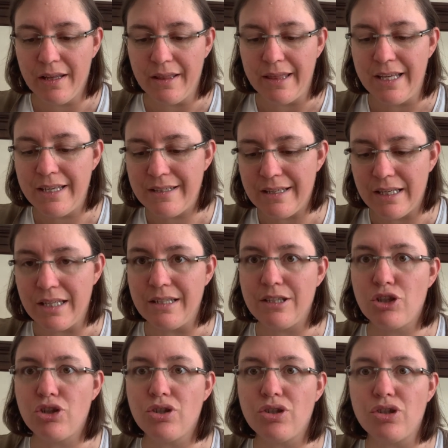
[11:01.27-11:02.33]
This
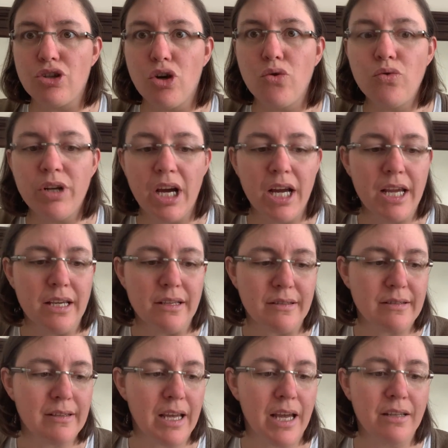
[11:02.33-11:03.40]
is so
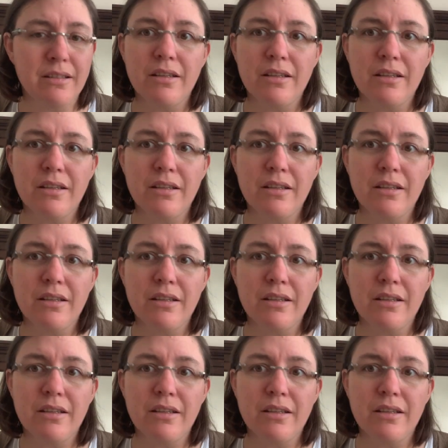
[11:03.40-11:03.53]
nice and